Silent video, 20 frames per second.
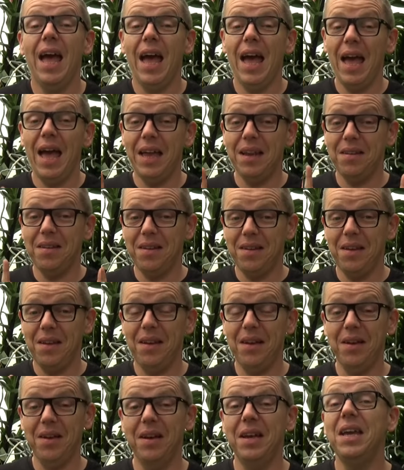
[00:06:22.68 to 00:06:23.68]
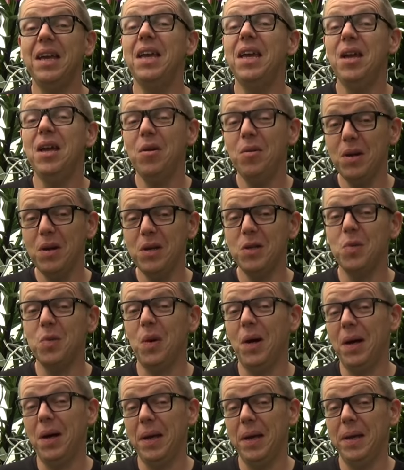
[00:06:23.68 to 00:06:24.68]
And uh, here is
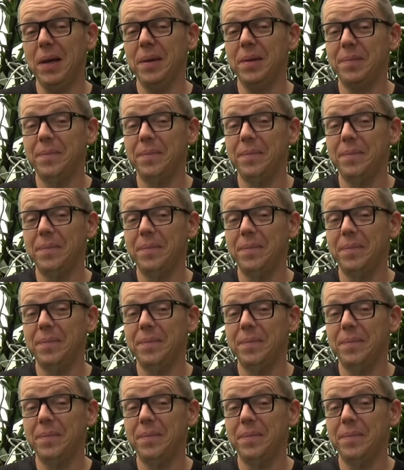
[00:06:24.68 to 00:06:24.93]
why.